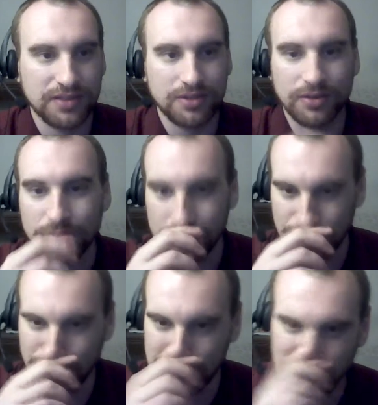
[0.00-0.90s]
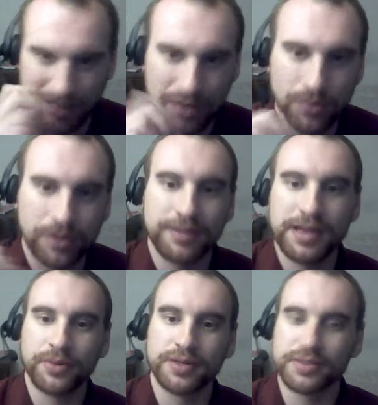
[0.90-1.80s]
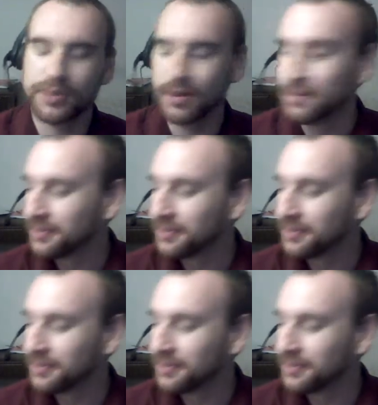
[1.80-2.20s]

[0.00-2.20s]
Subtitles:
do, of course, legwork on that one as well.